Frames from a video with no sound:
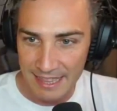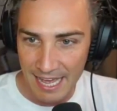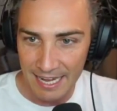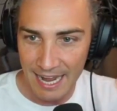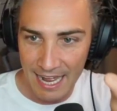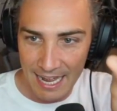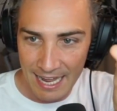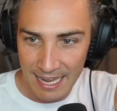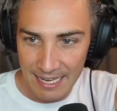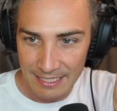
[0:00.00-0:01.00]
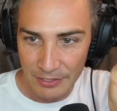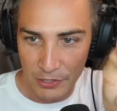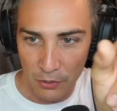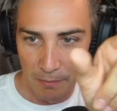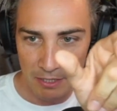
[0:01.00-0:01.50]
that
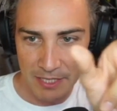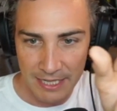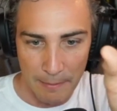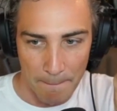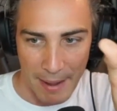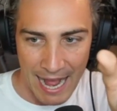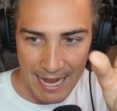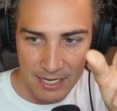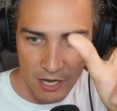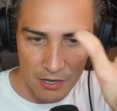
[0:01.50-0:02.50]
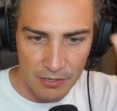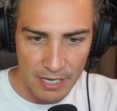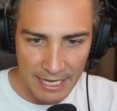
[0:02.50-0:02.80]
the almost like the barcode